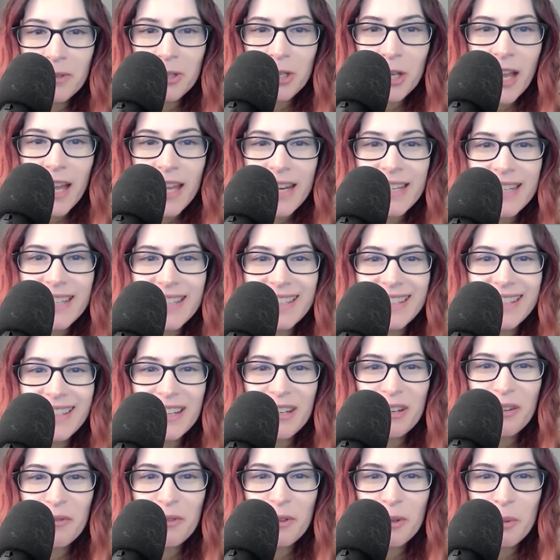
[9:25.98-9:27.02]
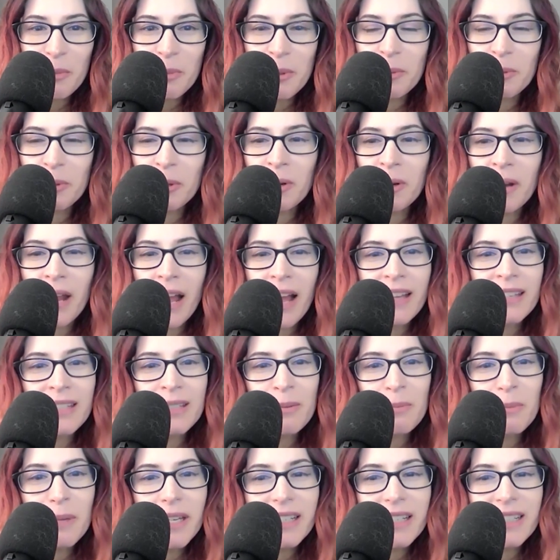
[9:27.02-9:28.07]
chatting and interviewing, people don't ask
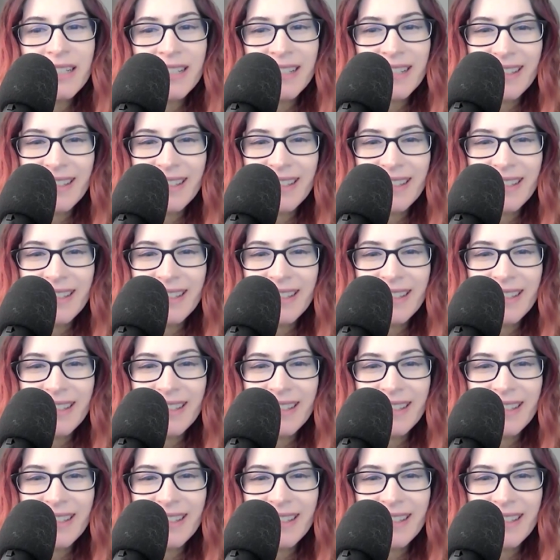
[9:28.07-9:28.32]
me.